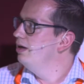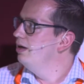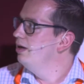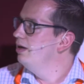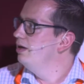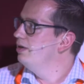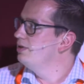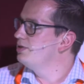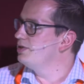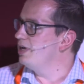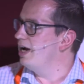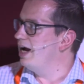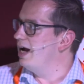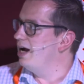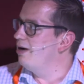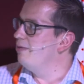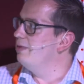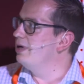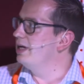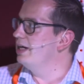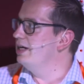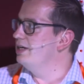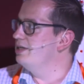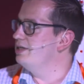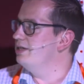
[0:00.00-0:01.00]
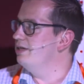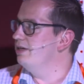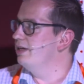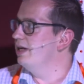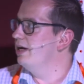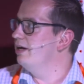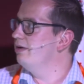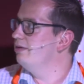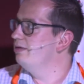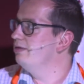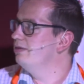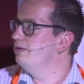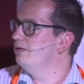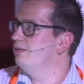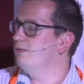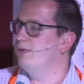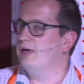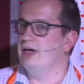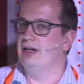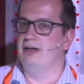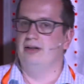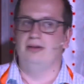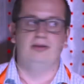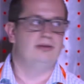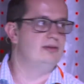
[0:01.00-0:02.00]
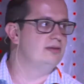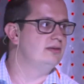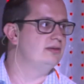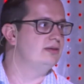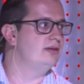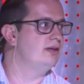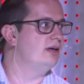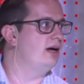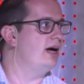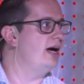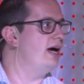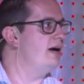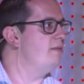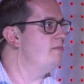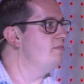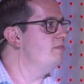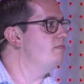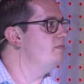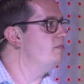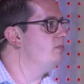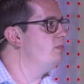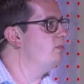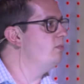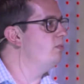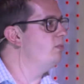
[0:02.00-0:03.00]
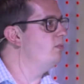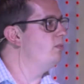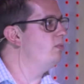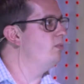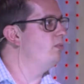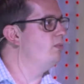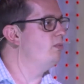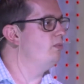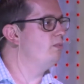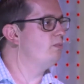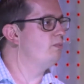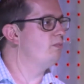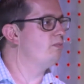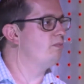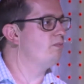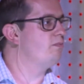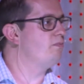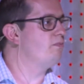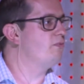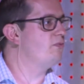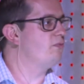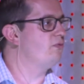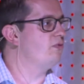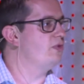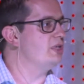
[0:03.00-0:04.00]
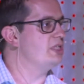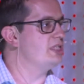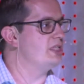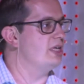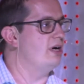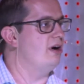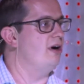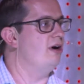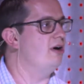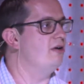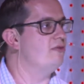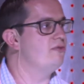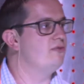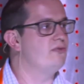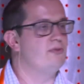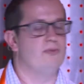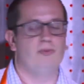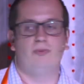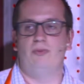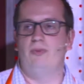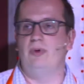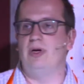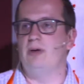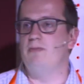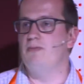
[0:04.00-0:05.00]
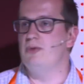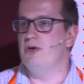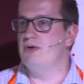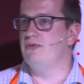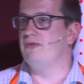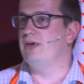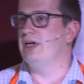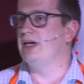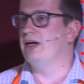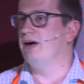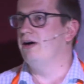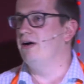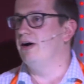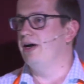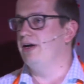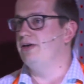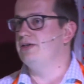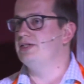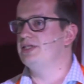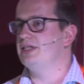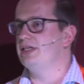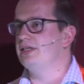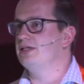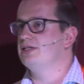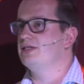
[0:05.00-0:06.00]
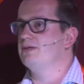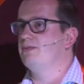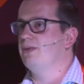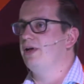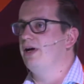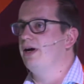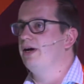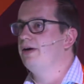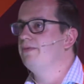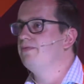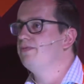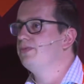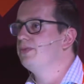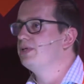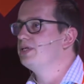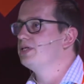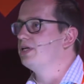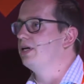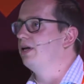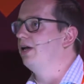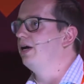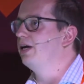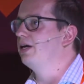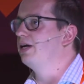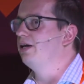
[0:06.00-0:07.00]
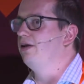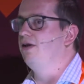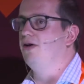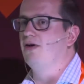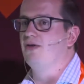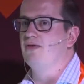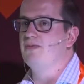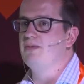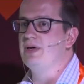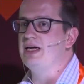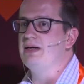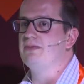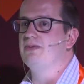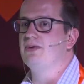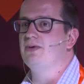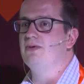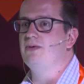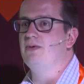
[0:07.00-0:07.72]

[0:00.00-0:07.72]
So how are we going to do that? Well, for a start off, we're moving our hosting supplier. So like a lot of people,